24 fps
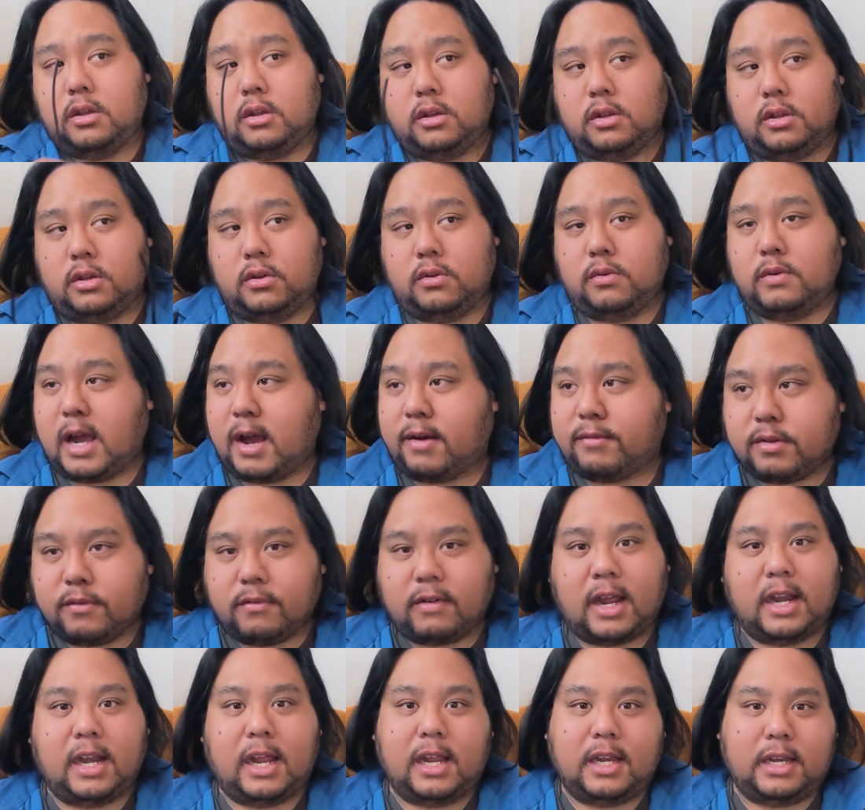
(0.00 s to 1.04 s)
you have the
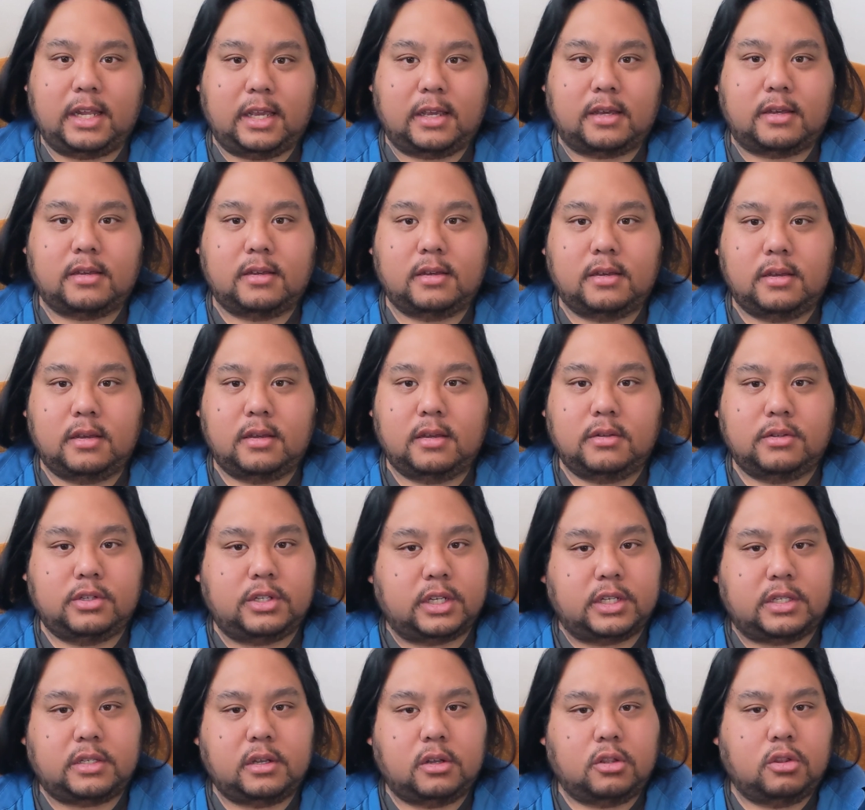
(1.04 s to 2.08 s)
right idea,
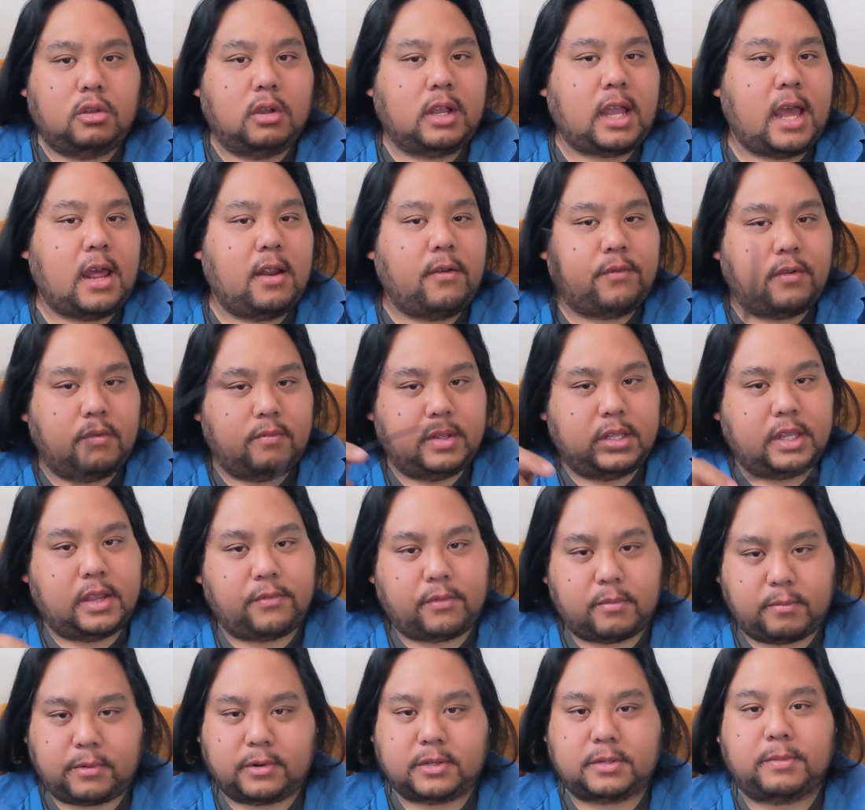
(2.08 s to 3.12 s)
just look at it from a
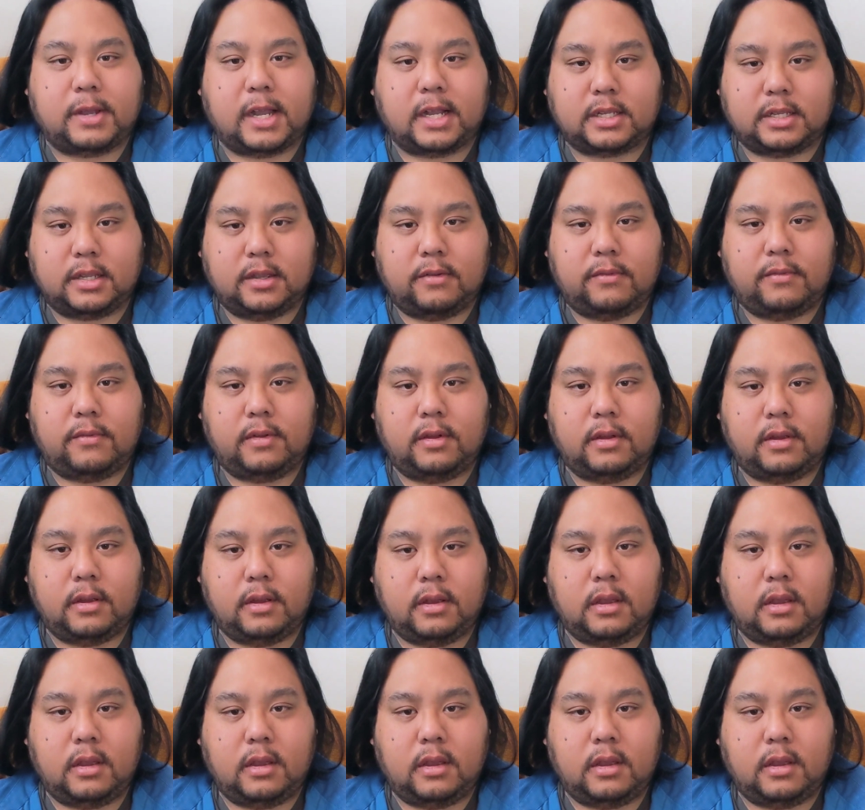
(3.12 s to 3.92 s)
different perspective.